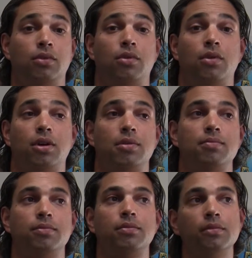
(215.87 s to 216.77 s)
Or,
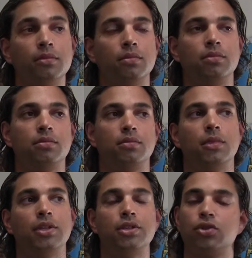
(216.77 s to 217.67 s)

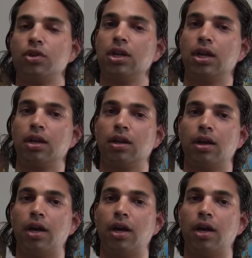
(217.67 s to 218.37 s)
that's intriguing.